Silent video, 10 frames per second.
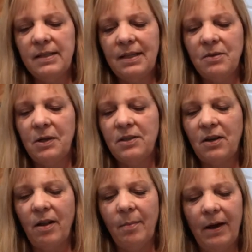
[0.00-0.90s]
um, that's what it's
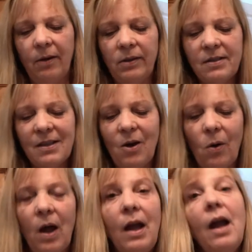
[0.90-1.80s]
all about
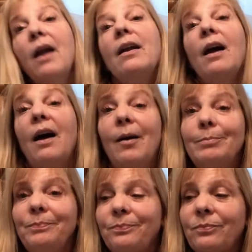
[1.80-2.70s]
so
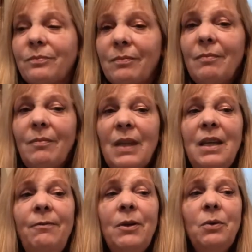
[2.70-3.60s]
um,
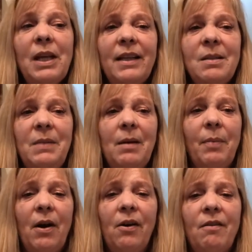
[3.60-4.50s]
if you would like to be a
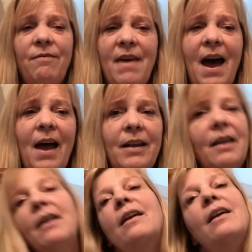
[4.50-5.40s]
part of
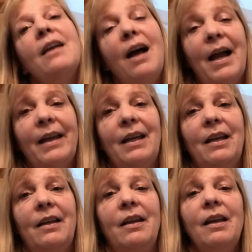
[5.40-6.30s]
that i
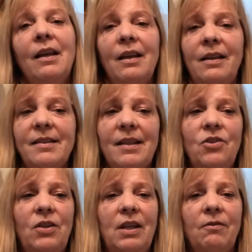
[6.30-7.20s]
can
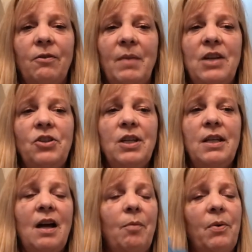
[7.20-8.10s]
send you the
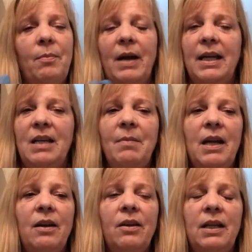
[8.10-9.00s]
information. I'll put my
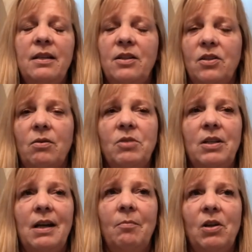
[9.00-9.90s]
email in the
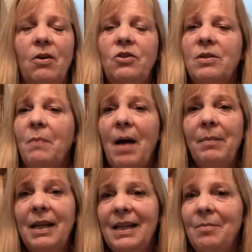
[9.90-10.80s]
description down below. Just pop me an